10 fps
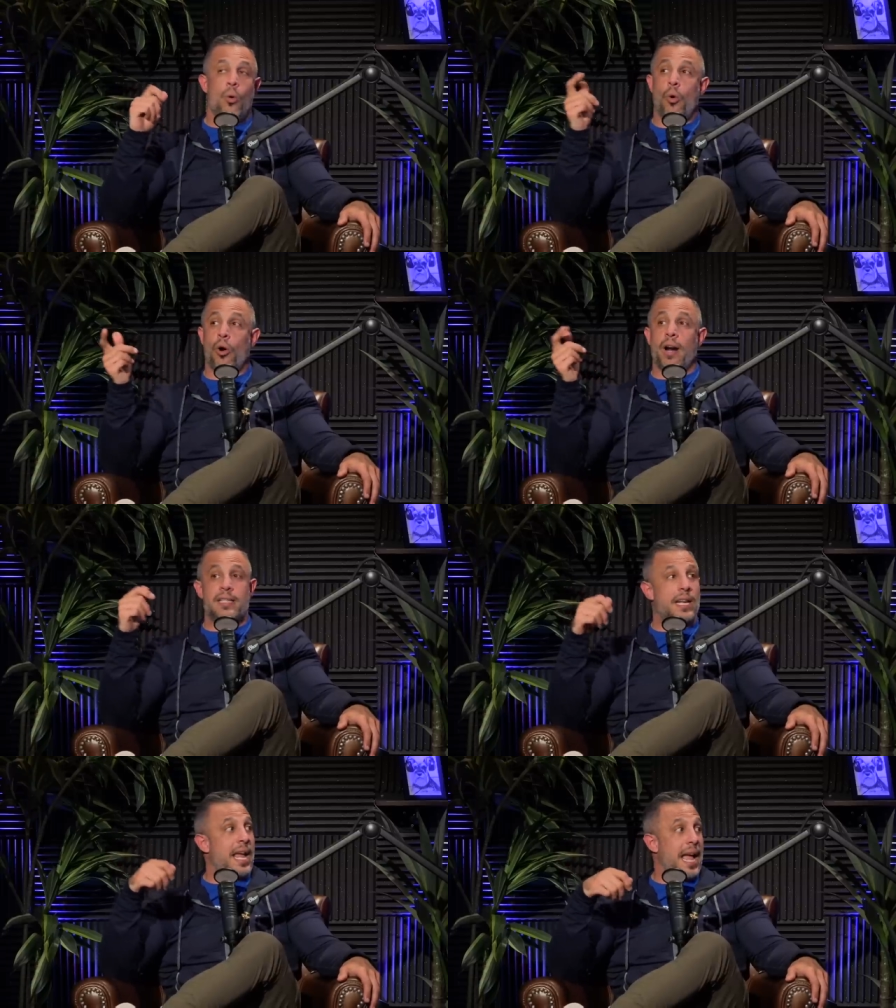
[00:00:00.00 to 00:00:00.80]
Or I
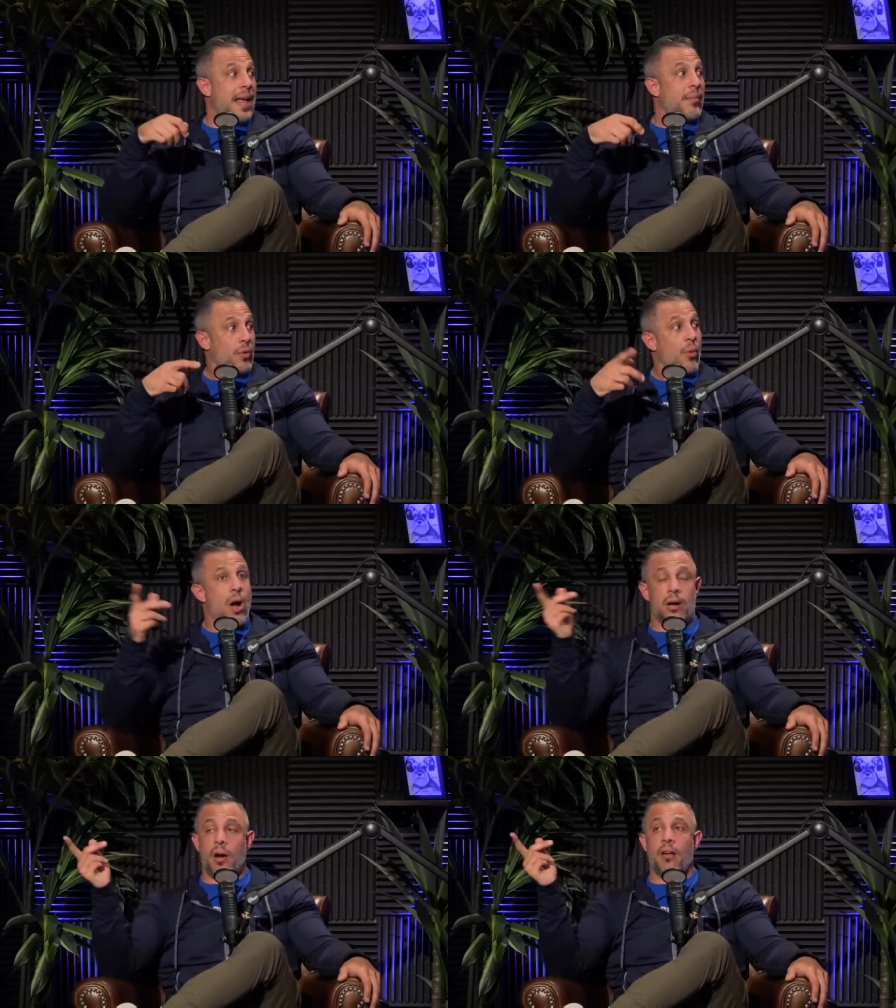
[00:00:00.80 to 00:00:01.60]
said, hey, Adam, go
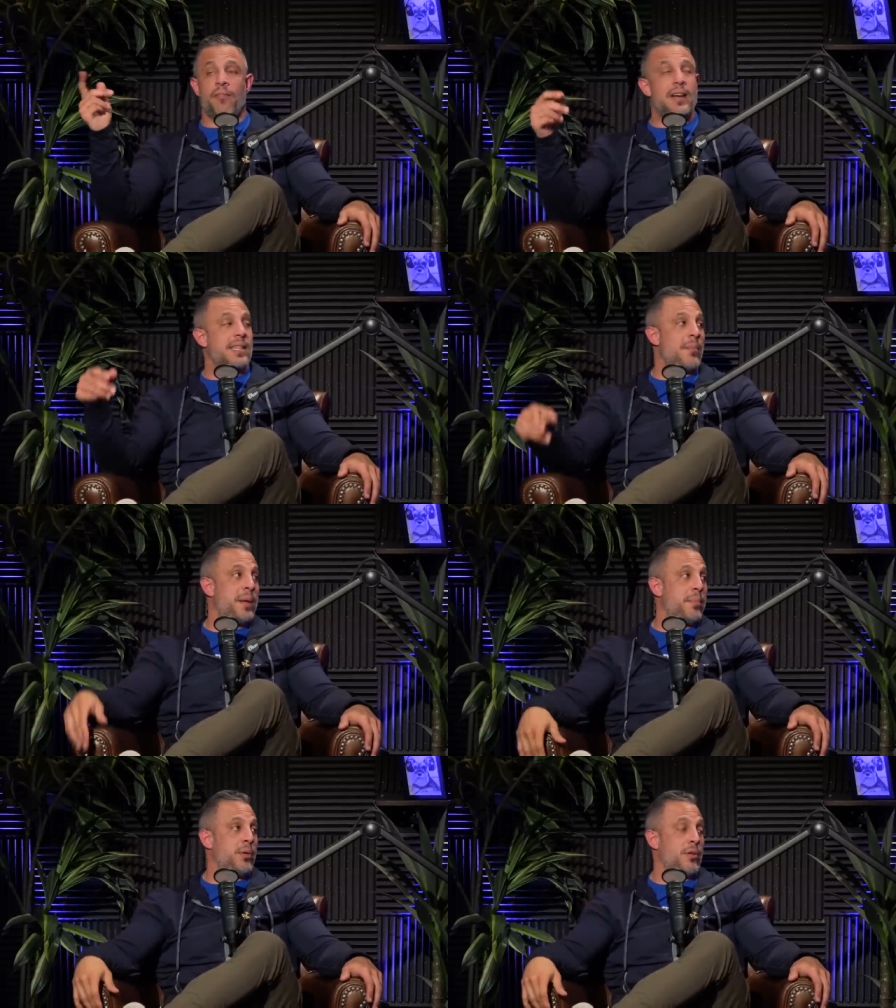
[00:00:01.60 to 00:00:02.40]
walk around, find ten
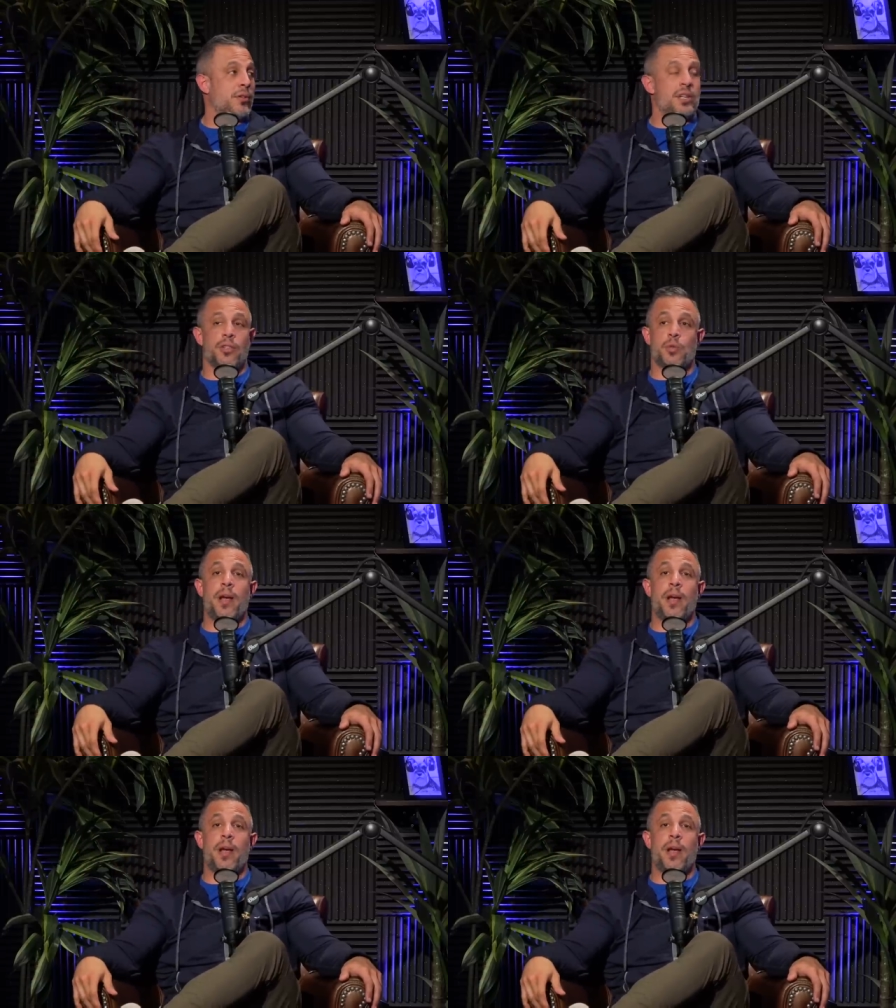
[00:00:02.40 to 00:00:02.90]
people who you'll sell this